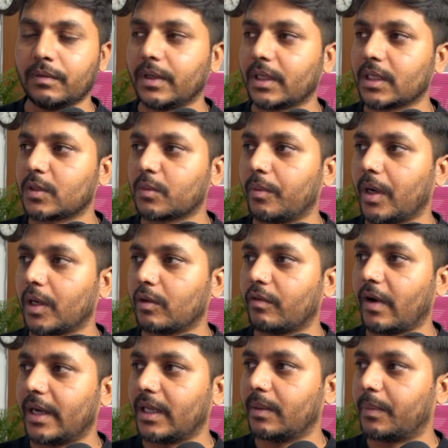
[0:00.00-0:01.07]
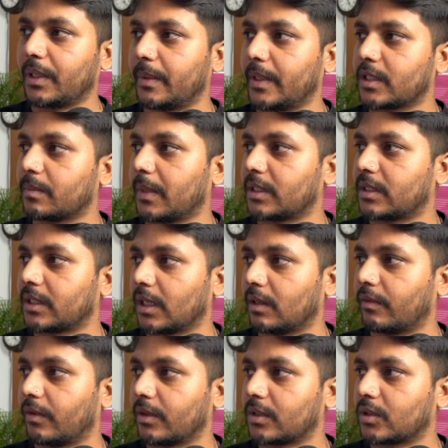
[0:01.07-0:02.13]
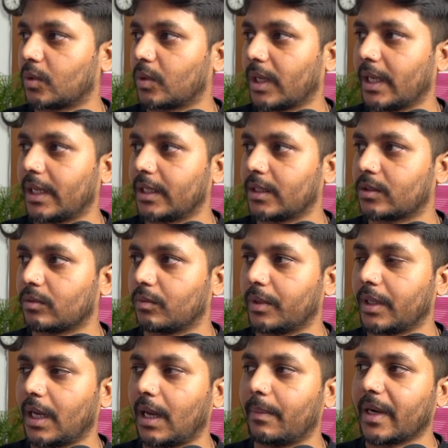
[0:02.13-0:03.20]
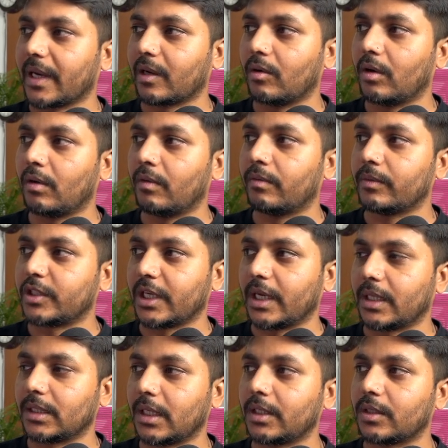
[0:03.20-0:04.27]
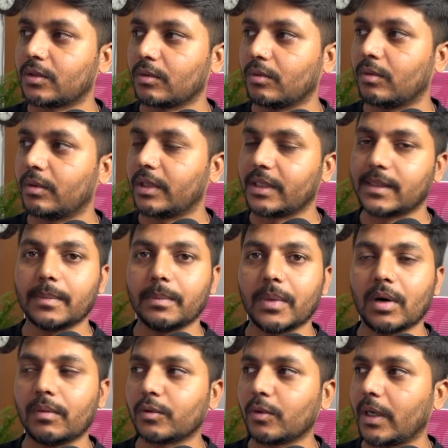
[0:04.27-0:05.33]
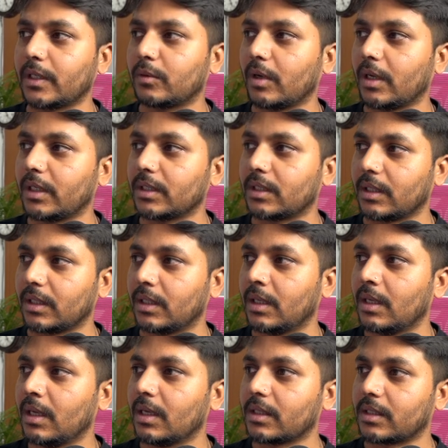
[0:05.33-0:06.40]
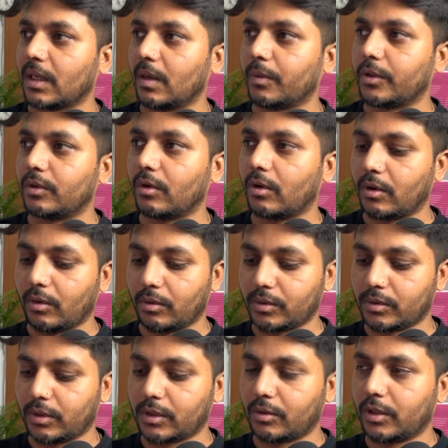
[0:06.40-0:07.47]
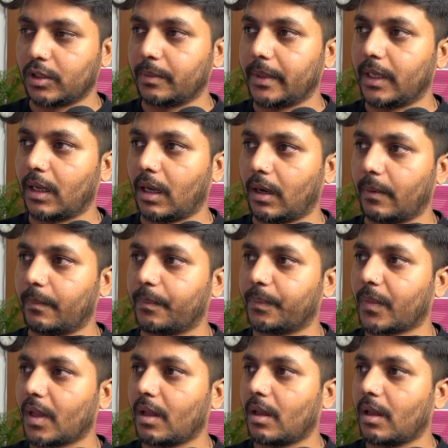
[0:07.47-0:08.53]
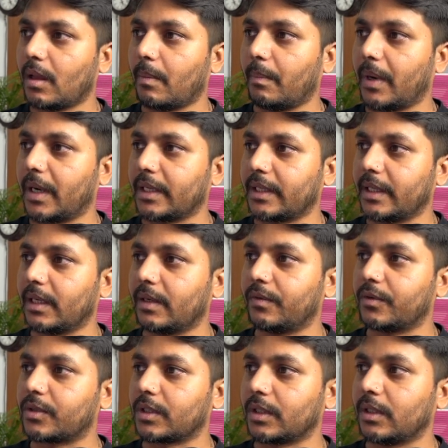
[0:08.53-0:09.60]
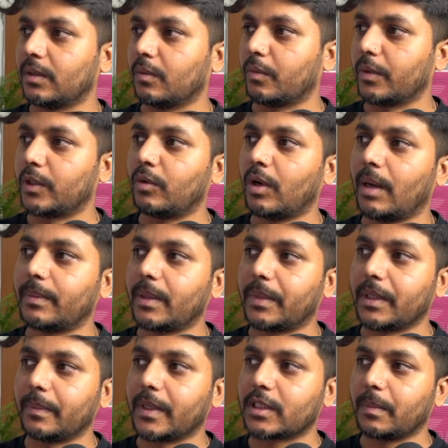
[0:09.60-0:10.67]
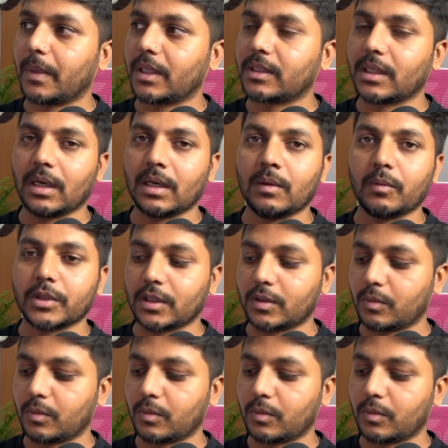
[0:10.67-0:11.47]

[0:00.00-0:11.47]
in case we want to find the previous month sale for store A, so we have record of Jan, right? So December of 2023 sale, we do not know. So it's going to be null. But here, if you see, we do have the previous month sale, which is